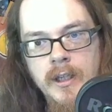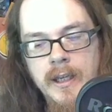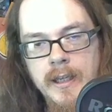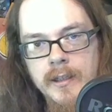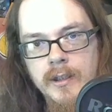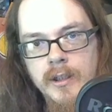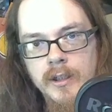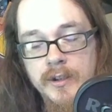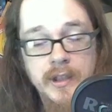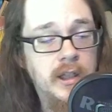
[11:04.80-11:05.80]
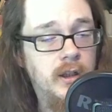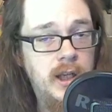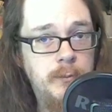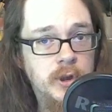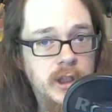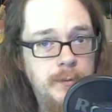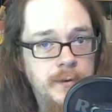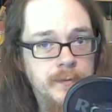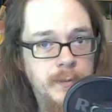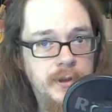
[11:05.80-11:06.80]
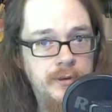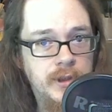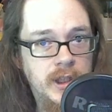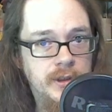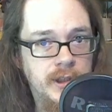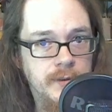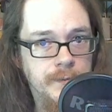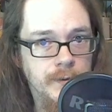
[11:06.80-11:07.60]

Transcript: and because uh, I got a lot more coming from MetaZoo content.